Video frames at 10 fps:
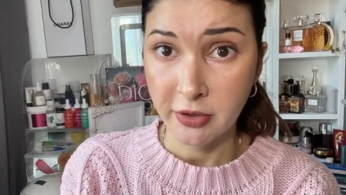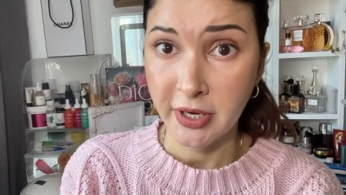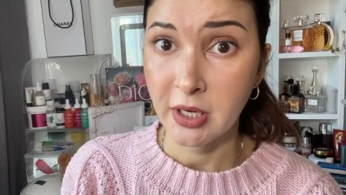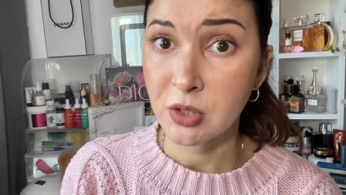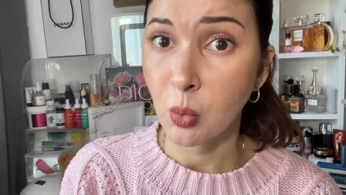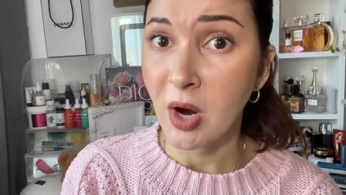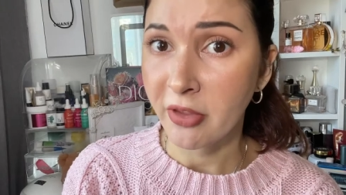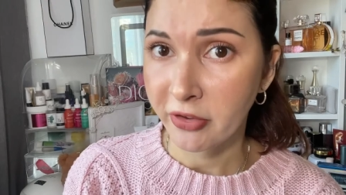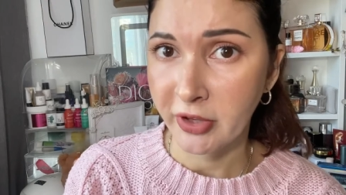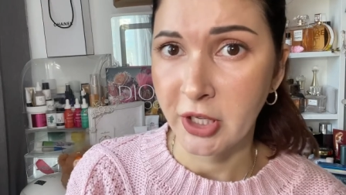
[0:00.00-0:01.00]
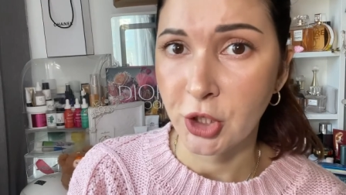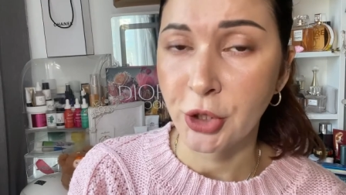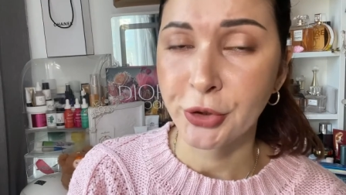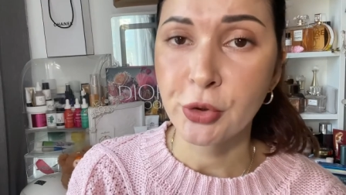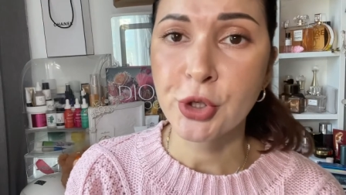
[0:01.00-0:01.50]
is one thing:
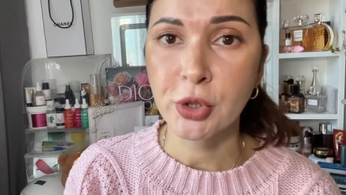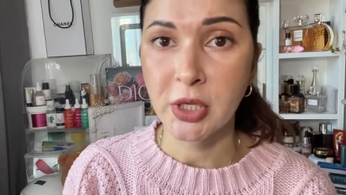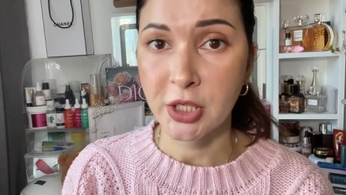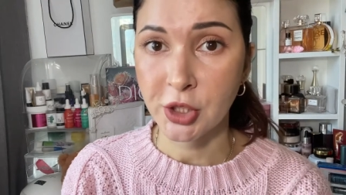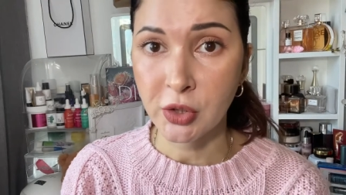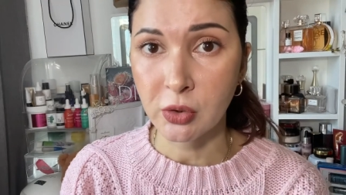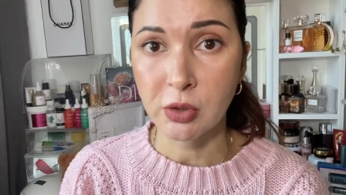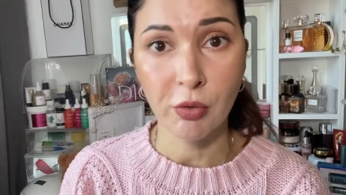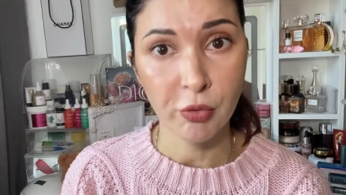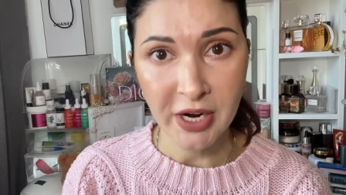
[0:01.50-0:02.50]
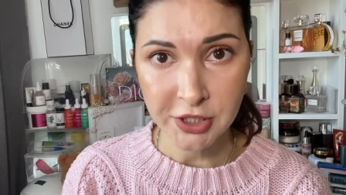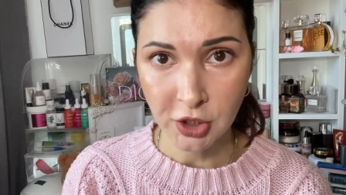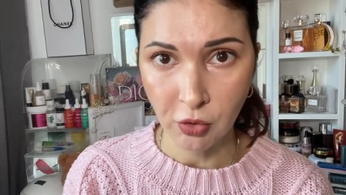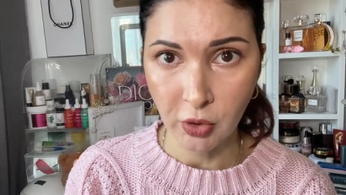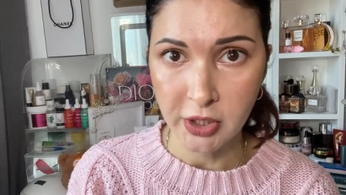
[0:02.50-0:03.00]
you should not use
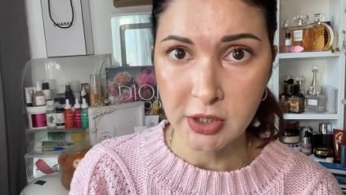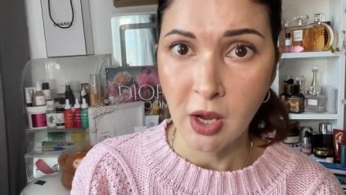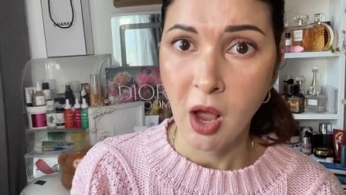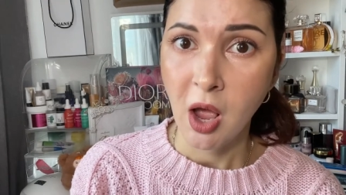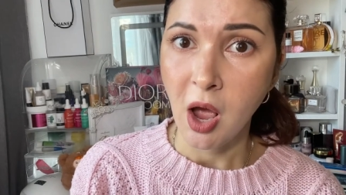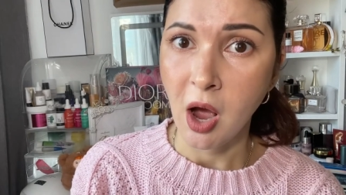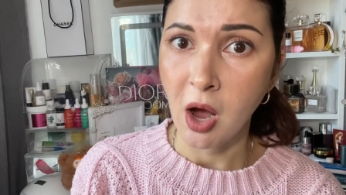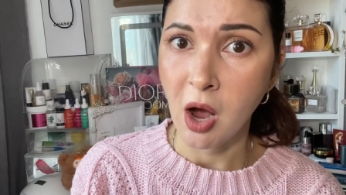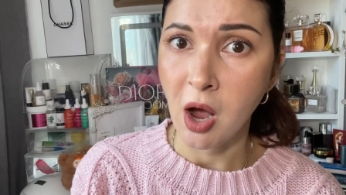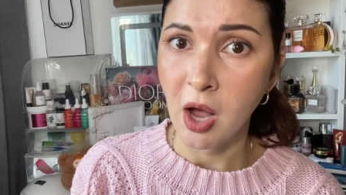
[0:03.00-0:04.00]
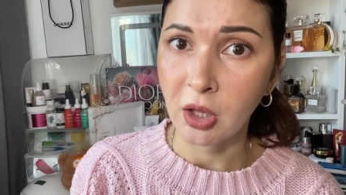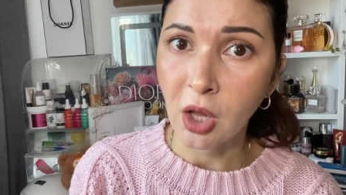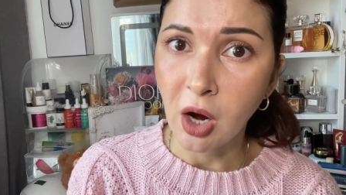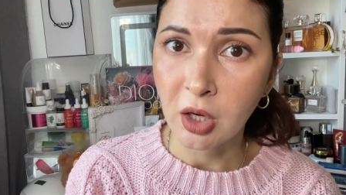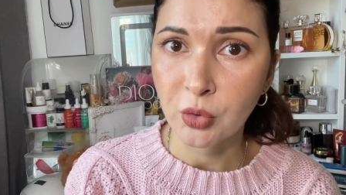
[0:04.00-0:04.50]
retinoids
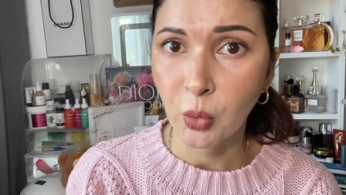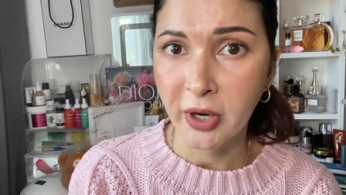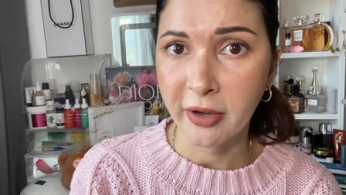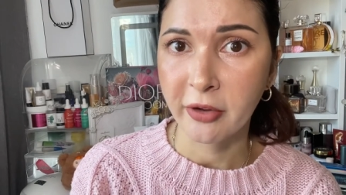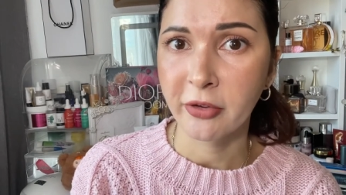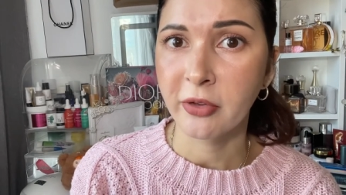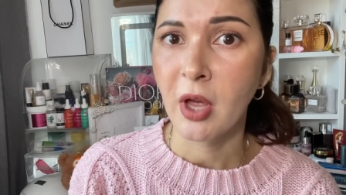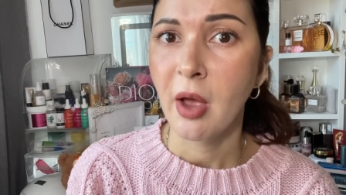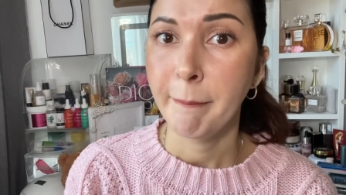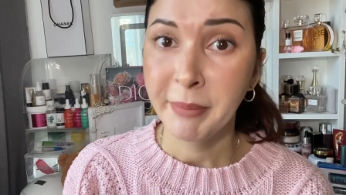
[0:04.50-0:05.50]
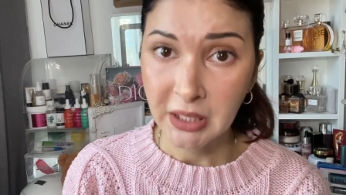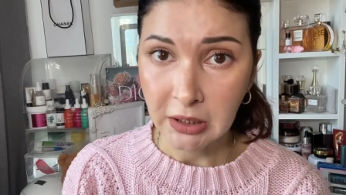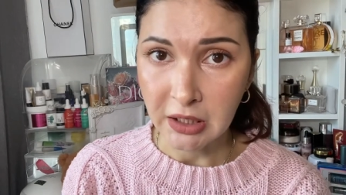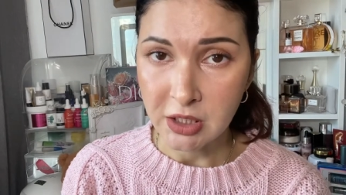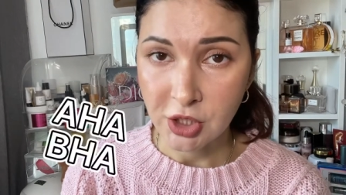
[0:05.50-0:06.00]
along with
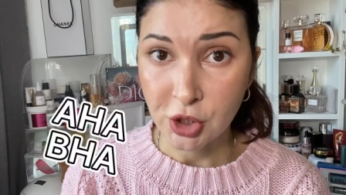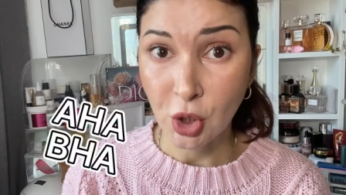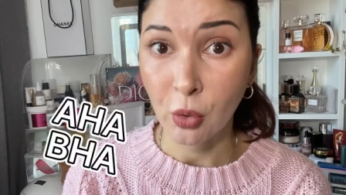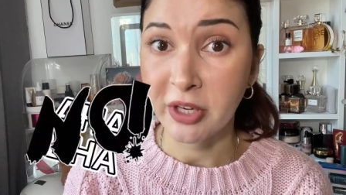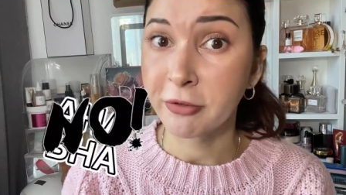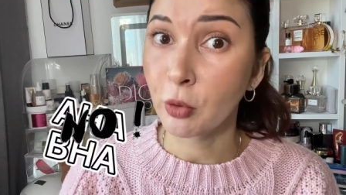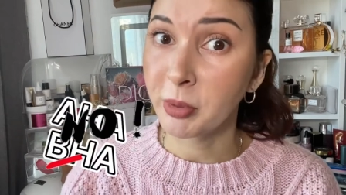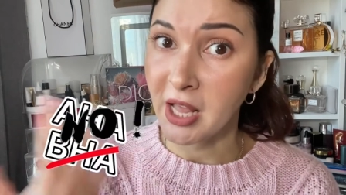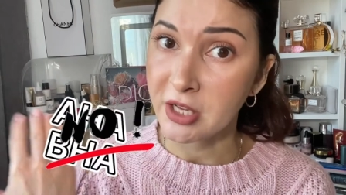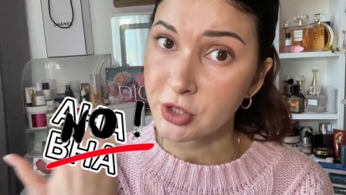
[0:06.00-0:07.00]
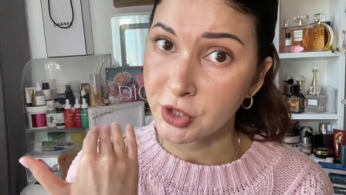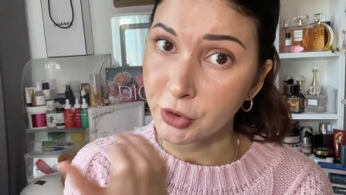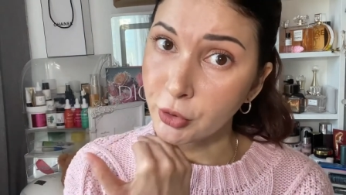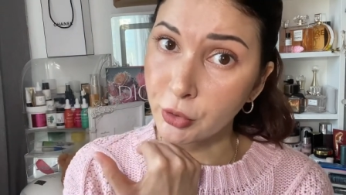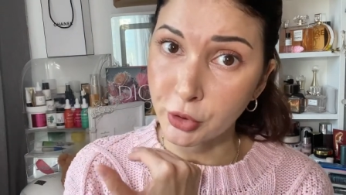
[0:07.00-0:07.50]
peelings. So if you plan
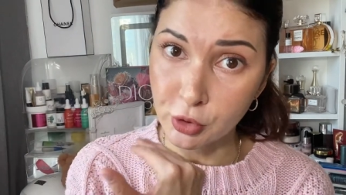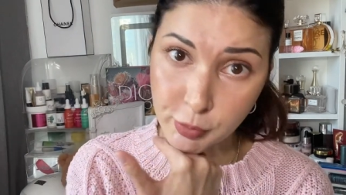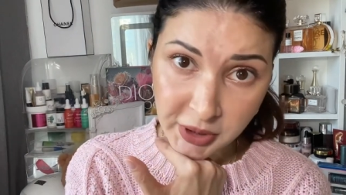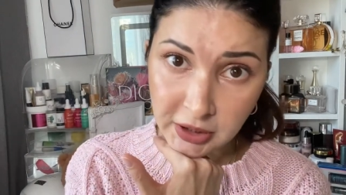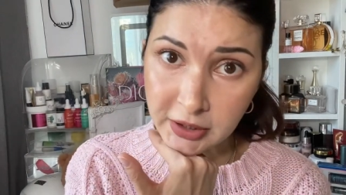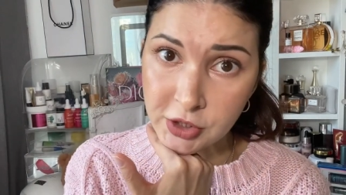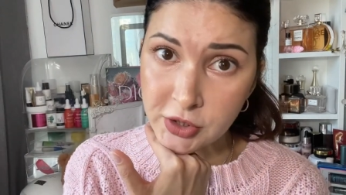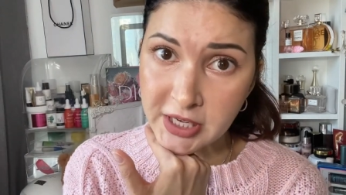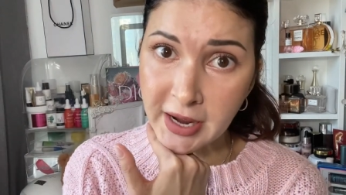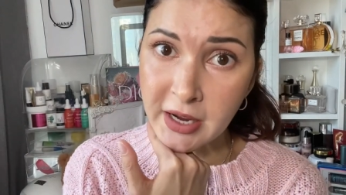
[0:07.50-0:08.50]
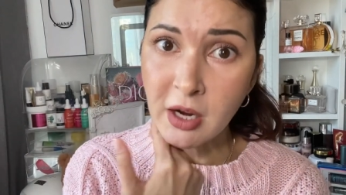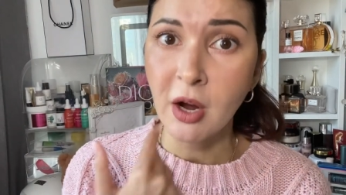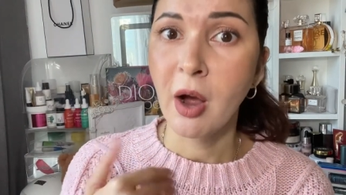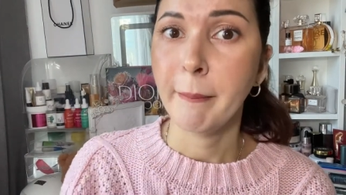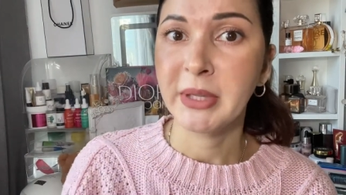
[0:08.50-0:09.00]
to use peeling today,
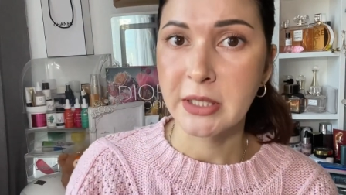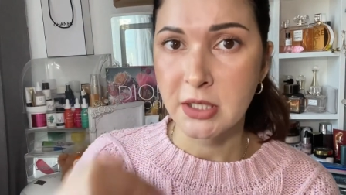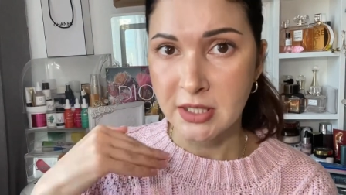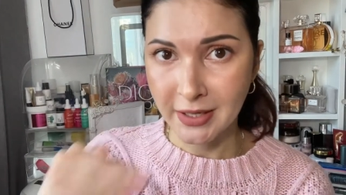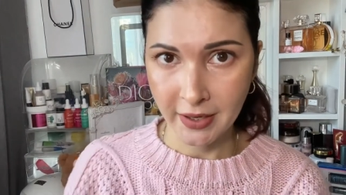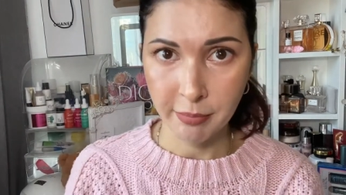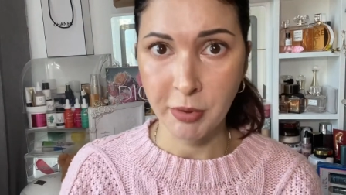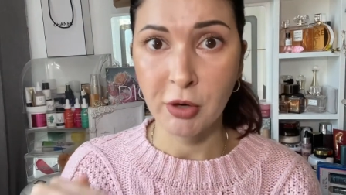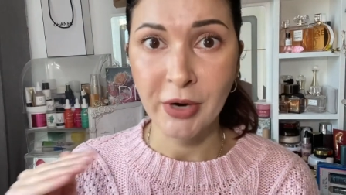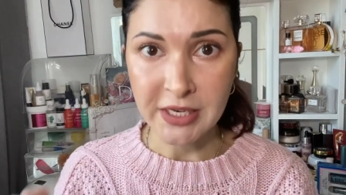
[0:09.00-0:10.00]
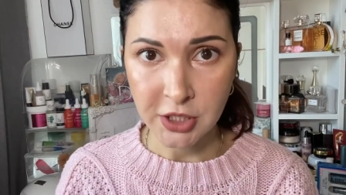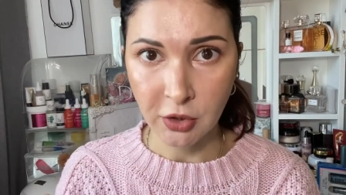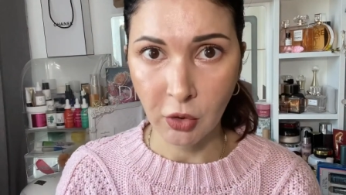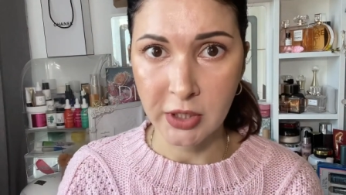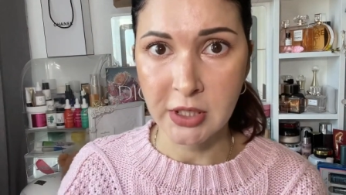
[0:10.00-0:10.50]
please skip
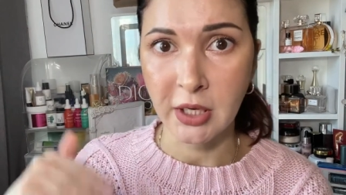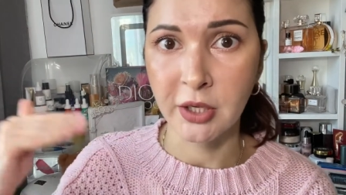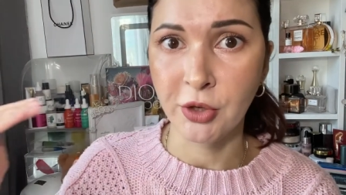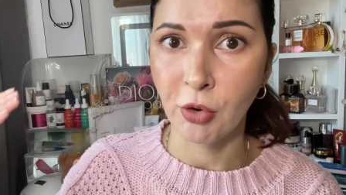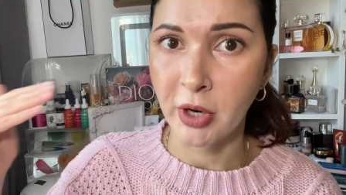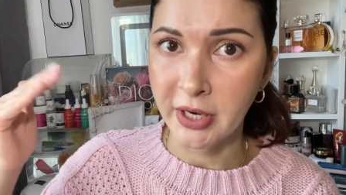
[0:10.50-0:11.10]
retinoids in your